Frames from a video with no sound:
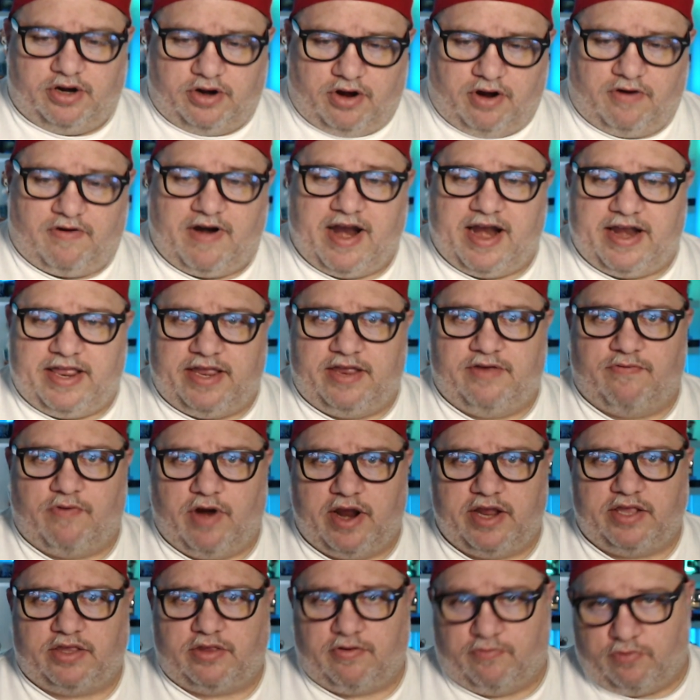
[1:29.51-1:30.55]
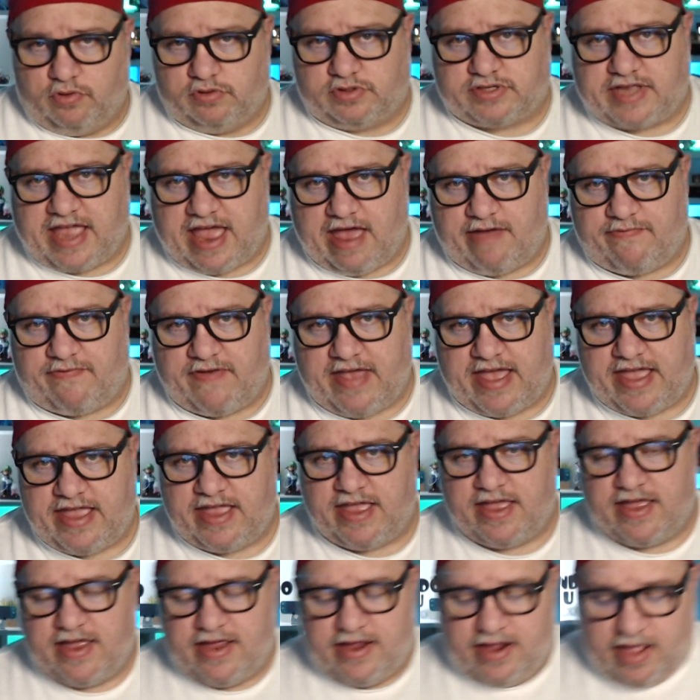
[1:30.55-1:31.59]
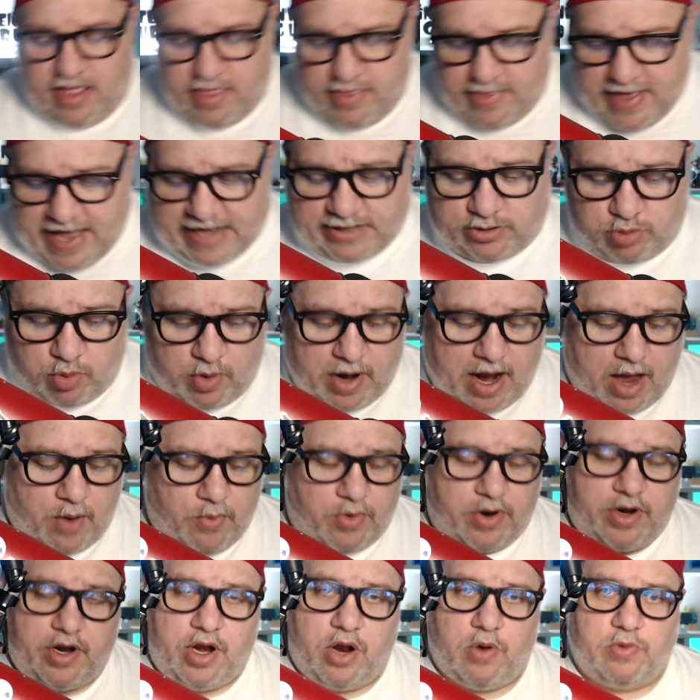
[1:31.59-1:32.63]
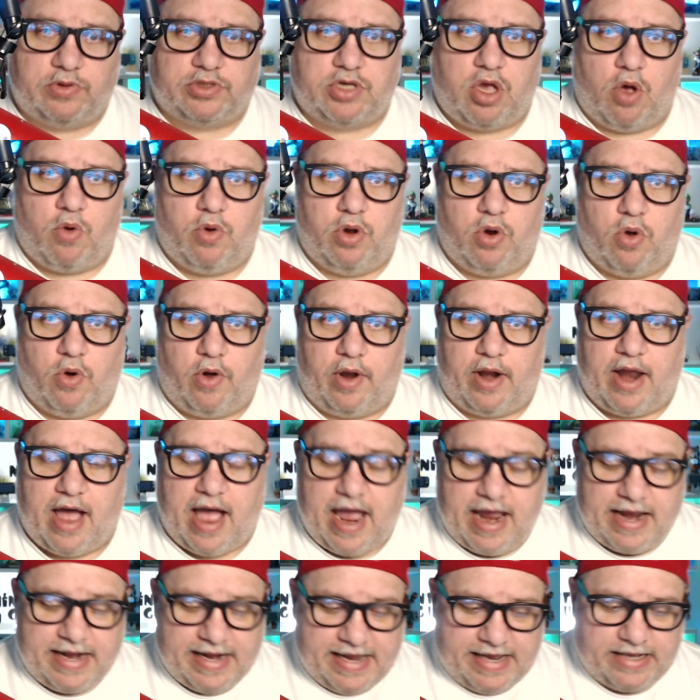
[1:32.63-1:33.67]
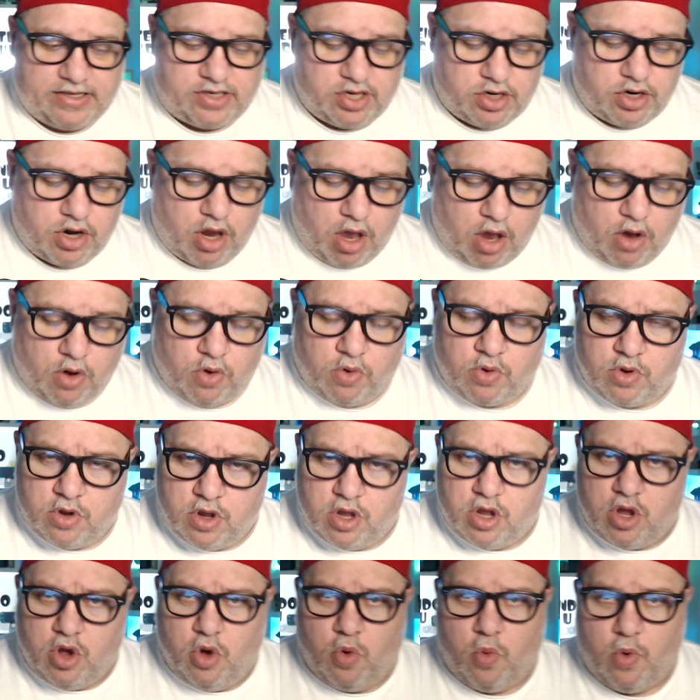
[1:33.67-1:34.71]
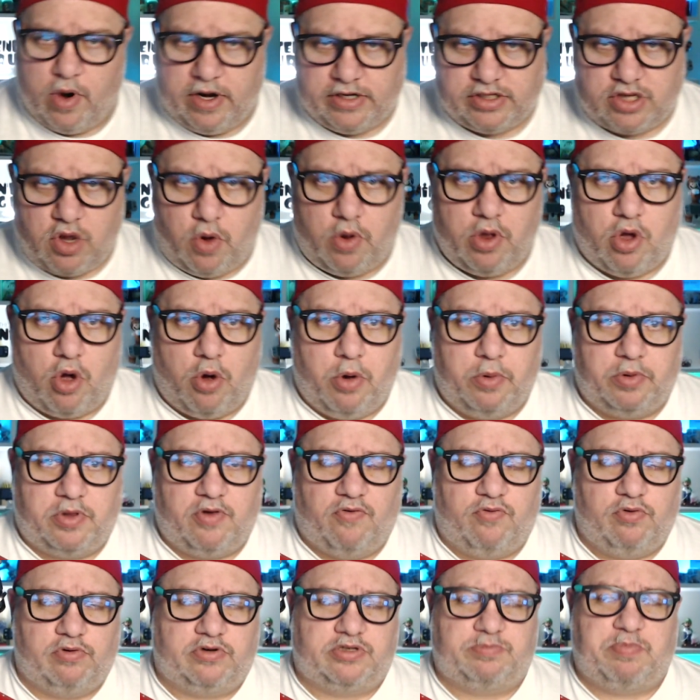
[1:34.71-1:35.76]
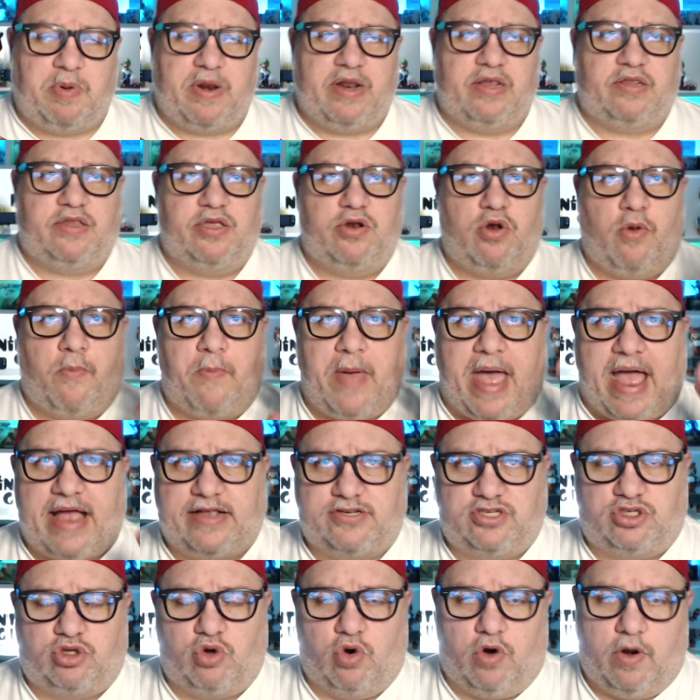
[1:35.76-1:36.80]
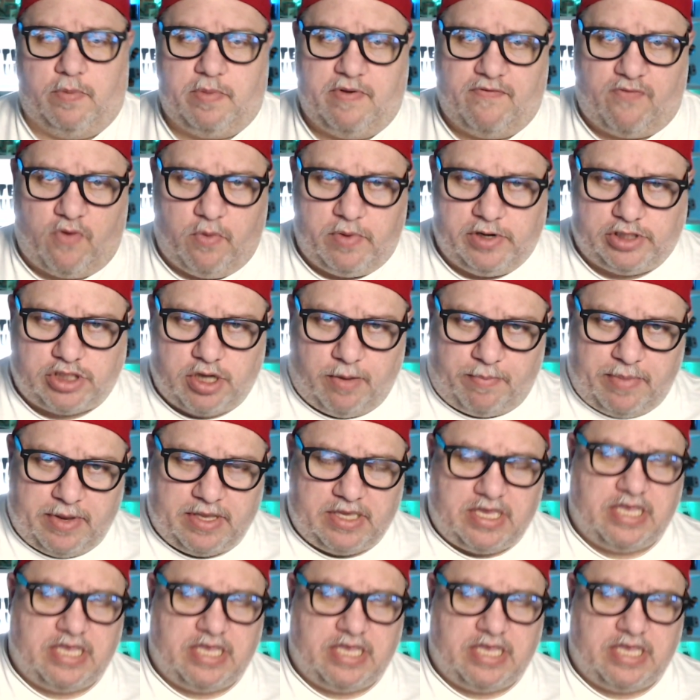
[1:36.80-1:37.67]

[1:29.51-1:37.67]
already, right? The Roost Cafe. That's what I want to know what's going on. I need to know what is going on with the Roost. But a little backstory before we jump into